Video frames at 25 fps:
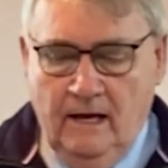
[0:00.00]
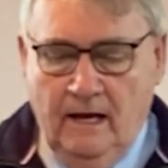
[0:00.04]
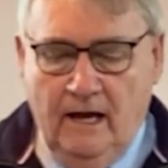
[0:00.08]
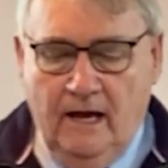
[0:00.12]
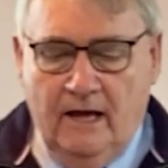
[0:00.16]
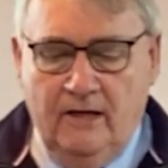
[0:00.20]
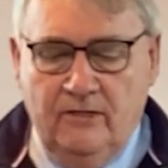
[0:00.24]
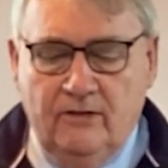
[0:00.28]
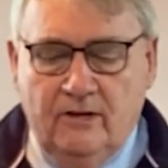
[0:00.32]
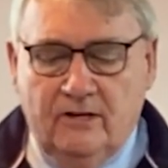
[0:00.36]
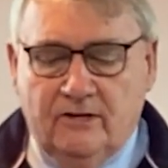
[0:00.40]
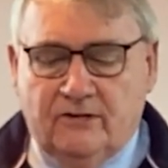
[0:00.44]

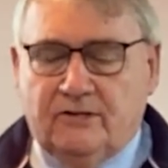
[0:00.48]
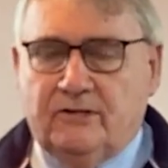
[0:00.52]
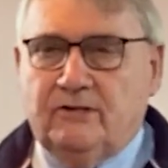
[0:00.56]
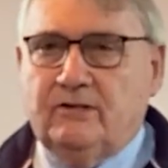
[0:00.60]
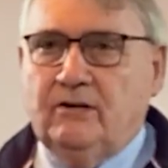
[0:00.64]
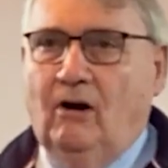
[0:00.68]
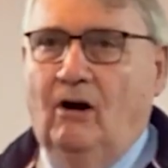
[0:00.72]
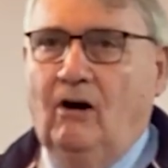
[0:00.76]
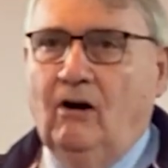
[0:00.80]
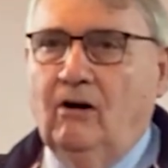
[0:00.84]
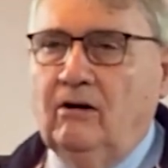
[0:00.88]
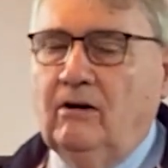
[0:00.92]
In this
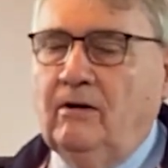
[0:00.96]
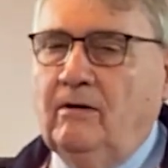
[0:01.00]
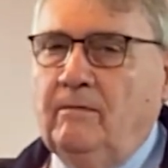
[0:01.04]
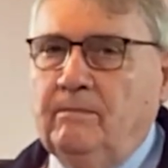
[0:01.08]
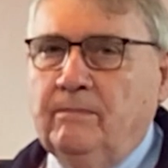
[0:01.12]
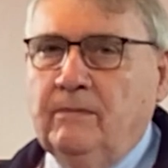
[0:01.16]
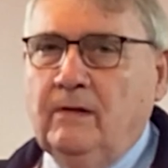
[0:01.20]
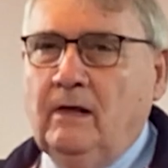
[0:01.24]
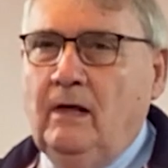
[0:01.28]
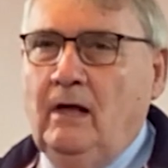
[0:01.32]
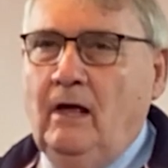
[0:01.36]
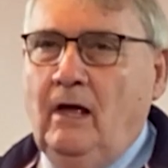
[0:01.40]
song,
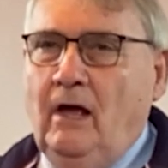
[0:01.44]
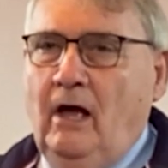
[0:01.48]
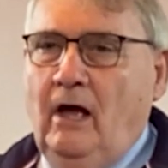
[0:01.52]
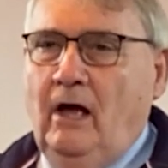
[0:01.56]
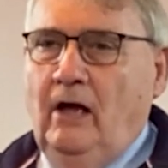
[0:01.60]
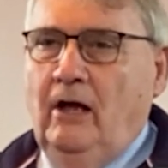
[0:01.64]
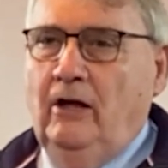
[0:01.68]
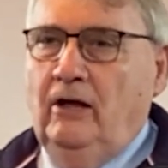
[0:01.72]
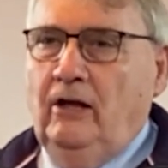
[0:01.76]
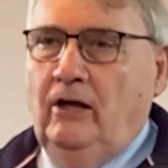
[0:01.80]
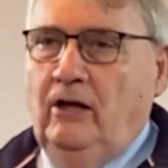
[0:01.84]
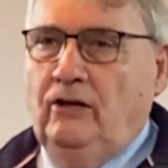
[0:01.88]

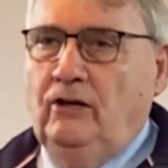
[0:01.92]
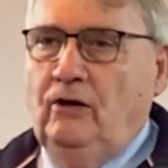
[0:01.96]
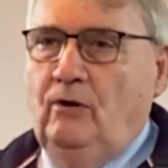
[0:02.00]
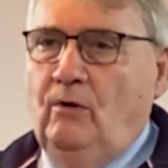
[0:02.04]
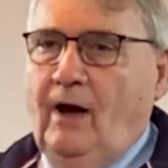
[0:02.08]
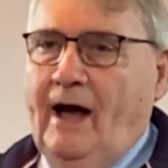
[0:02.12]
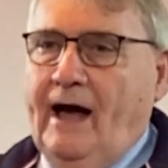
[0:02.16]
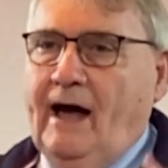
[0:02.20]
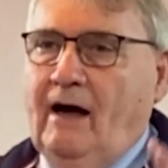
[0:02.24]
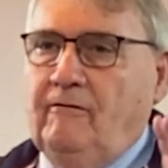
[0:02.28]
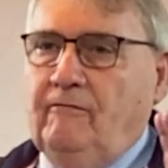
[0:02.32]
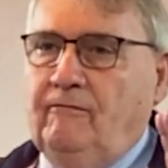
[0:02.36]
you
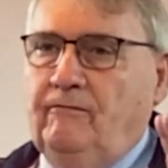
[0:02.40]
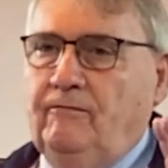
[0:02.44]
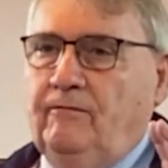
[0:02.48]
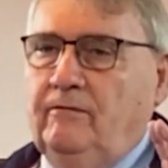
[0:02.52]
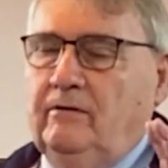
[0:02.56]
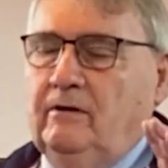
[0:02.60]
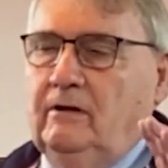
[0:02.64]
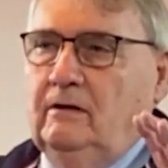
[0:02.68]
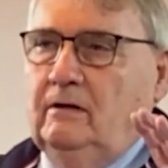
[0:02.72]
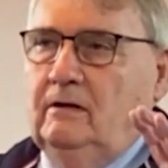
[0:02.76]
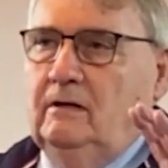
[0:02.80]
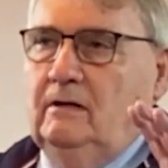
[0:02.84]
have
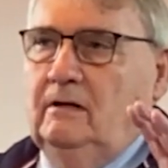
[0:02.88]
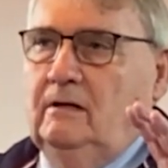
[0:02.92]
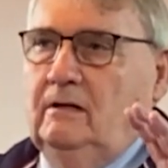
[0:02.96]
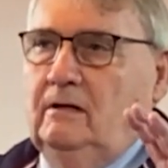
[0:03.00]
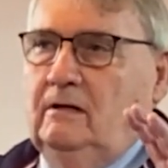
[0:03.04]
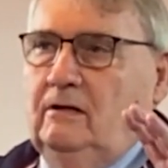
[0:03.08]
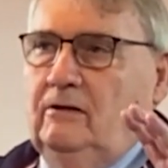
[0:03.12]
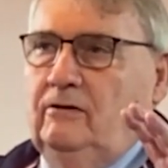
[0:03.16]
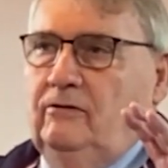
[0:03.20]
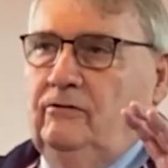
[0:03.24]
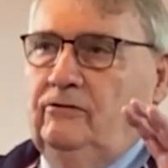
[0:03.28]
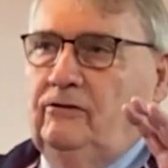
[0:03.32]

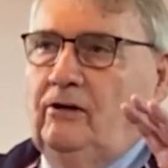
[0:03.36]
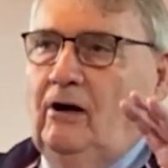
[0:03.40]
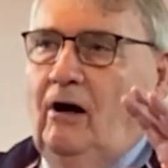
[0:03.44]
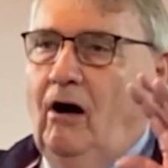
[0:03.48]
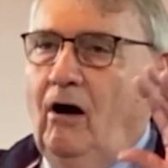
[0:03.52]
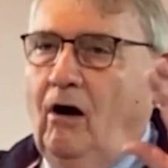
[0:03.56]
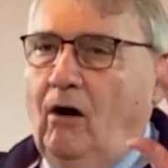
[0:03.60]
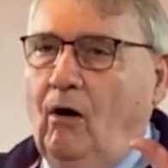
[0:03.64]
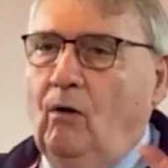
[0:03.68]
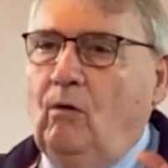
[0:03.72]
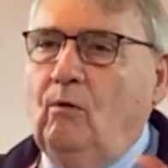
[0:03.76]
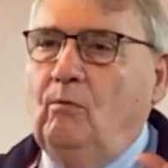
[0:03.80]
the
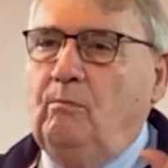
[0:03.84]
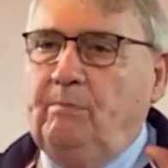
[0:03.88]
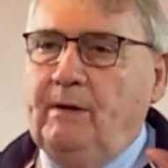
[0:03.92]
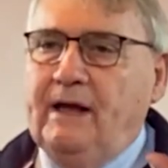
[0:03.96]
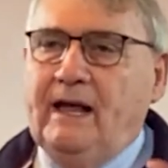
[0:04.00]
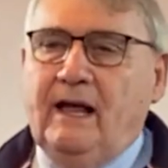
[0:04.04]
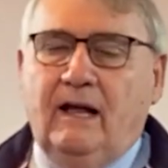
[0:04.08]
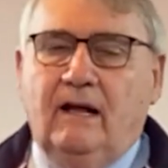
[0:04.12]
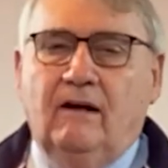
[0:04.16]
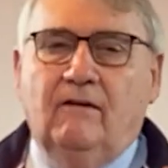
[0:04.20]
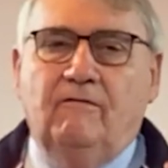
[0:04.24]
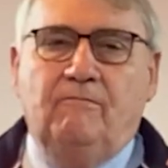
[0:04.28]
whole
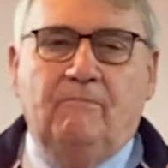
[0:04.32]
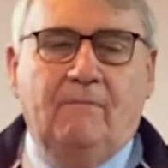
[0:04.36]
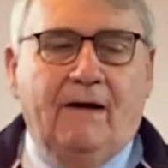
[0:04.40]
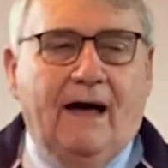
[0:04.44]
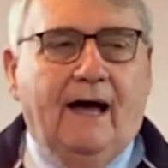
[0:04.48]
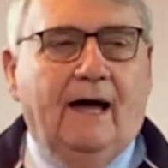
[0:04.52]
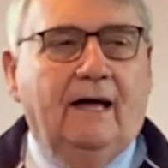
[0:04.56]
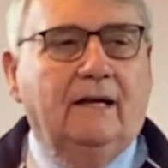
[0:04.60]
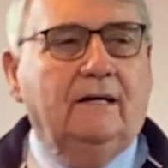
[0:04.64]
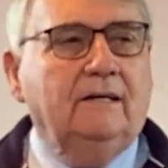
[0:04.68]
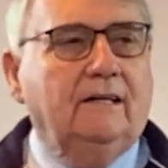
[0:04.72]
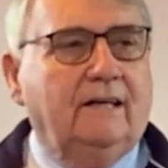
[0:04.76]
being of
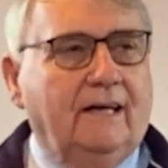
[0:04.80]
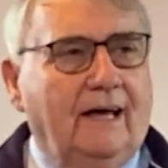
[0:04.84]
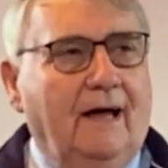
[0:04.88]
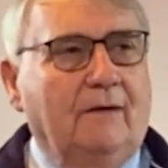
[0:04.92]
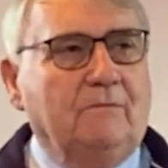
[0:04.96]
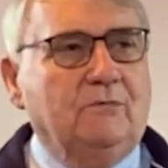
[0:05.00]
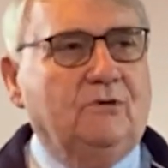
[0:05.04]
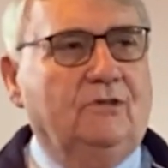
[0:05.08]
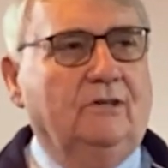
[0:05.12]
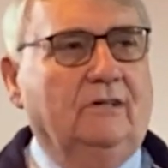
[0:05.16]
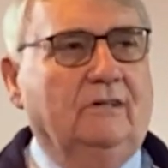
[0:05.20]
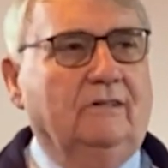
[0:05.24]
man
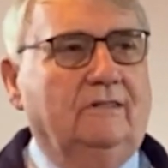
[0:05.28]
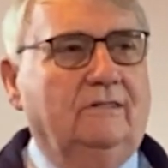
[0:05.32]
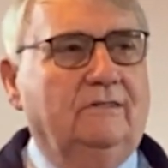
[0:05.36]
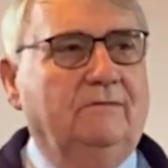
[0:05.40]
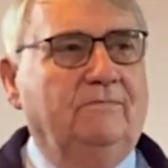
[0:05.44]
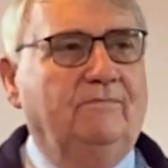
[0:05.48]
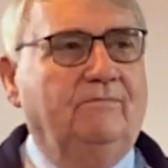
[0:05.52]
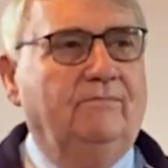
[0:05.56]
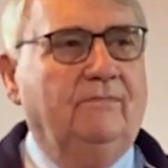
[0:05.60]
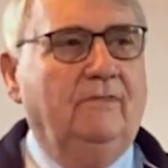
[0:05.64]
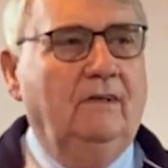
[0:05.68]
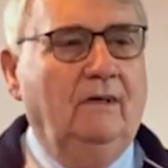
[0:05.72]
captured.
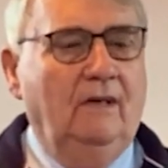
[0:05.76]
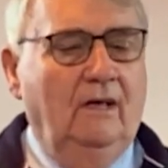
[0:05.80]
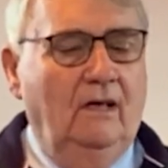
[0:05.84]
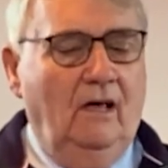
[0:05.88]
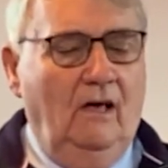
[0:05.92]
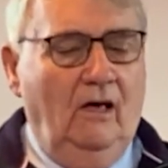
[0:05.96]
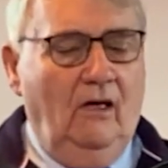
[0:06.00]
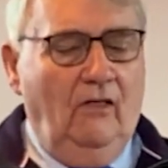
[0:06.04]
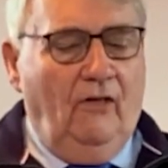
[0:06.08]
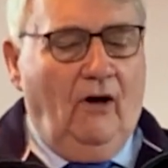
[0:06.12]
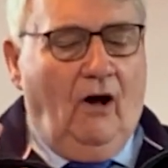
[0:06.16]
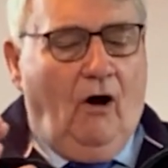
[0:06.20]

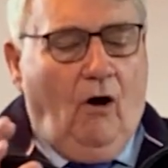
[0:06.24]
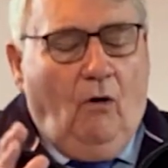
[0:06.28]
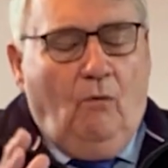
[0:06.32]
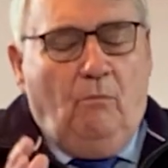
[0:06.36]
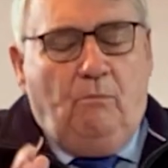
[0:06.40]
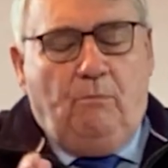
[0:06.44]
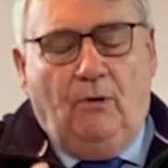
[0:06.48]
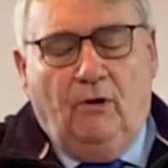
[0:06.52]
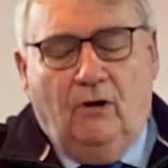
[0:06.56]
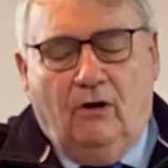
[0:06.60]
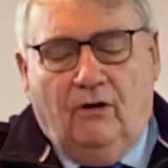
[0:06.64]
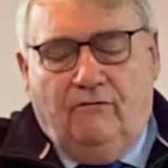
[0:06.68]
The whole
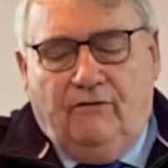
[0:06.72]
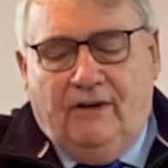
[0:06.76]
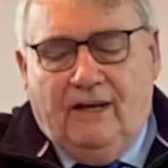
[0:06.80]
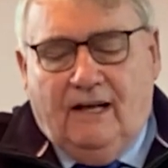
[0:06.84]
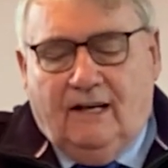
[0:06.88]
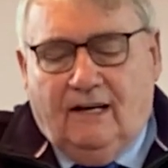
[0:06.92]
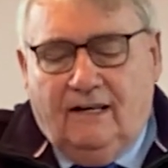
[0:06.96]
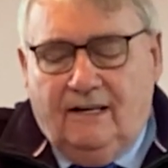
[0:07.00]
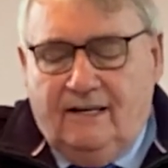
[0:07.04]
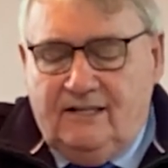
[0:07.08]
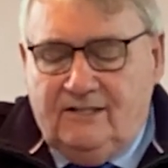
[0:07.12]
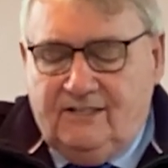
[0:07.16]
book of
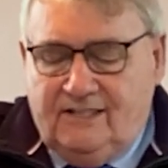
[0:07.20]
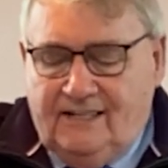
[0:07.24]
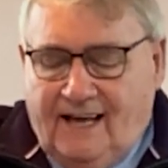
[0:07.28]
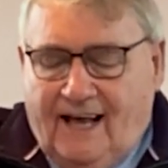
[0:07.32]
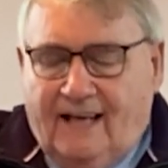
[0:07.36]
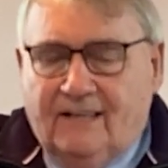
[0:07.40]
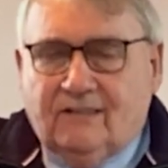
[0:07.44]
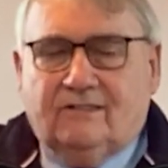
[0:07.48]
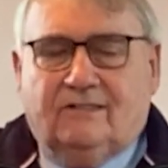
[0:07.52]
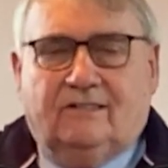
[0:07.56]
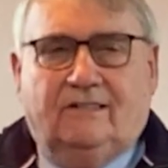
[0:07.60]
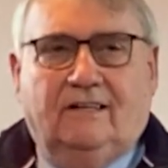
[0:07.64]

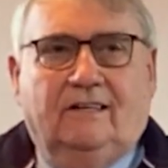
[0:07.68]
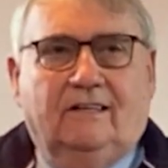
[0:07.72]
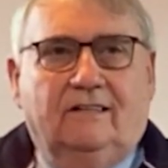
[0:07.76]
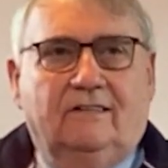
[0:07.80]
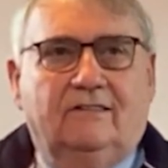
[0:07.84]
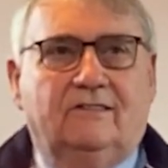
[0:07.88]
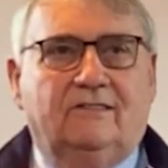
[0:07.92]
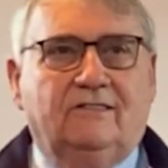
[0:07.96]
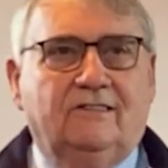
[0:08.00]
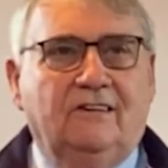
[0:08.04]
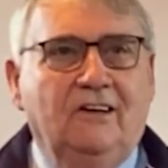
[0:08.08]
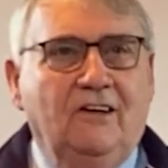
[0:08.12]

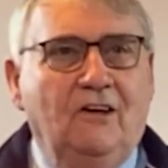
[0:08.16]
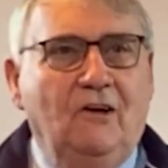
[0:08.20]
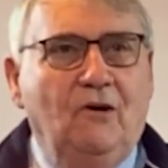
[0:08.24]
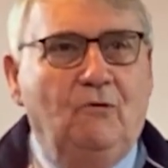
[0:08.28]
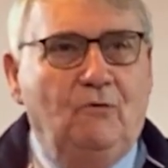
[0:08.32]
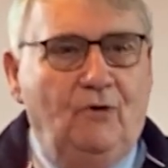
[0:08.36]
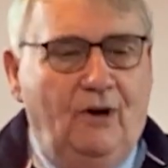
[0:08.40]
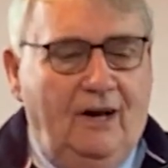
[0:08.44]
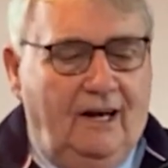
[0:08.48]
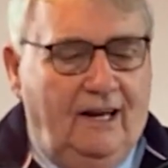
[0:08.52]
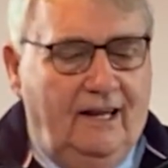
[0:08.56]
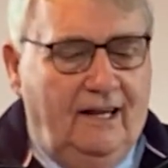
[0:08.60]
Ecclesiastes
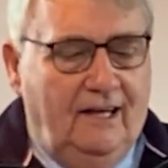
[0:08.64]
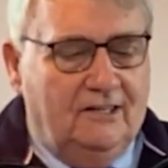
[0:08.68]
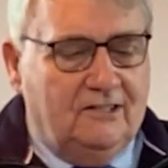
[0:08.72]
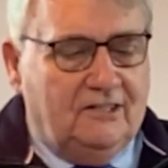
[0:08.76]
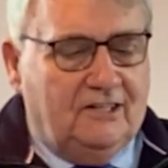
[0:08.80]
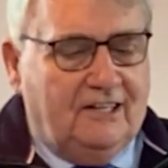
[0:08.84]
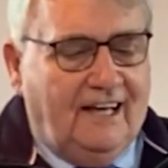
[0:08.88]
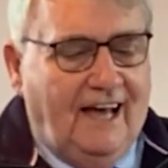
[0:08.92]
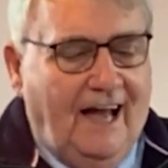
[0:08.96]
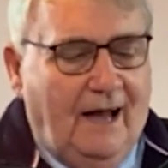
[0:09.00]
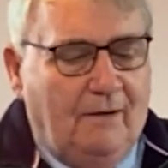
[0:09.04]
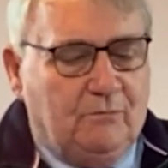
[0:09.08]
really is
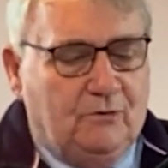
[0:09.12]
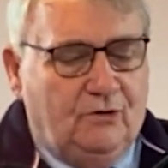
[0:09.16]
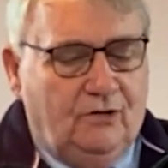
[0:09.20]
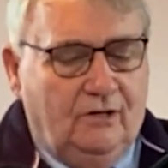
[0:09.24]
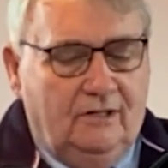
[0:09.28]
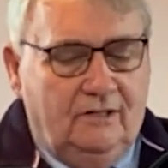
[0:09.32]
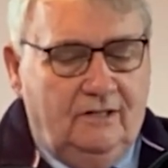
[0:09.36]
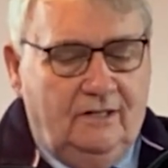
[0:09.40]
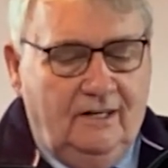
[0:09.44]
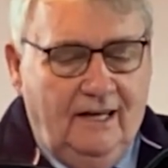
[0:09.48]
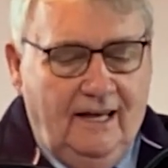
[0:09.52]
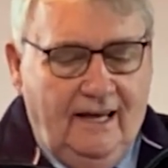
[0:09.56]

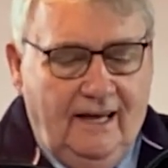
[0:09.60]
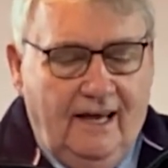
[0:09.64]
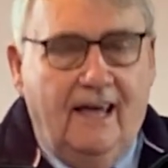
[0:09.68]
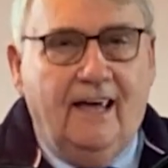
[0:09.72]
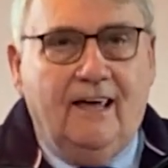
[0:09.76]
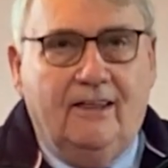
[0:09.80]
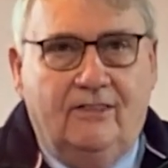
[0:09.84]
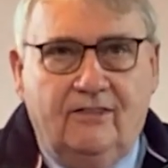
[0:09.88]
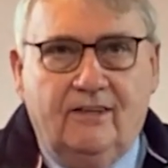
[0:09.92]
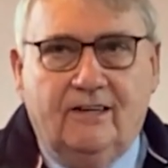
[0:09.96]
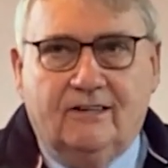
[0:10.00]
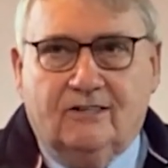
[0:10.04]
captured
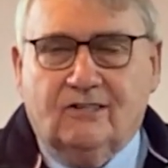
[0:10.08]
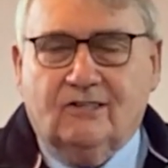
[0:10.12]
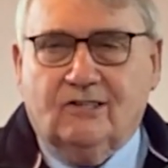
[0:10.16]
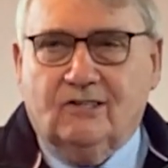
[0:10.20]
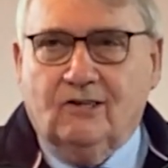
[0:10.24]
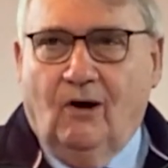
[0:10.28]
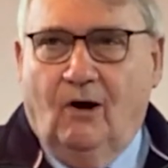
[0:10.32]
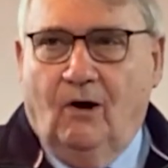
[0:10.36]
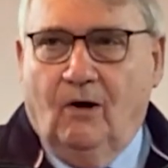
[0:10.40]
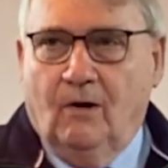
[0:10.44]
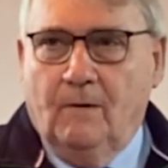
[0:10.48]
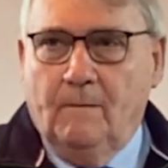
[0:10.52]
in this
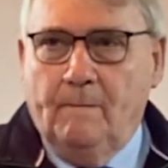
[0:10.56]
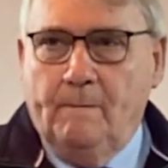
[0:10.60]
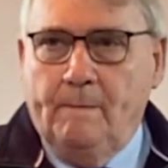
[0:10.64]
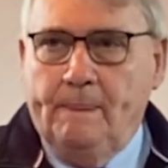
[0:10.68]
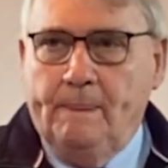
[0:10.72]
song.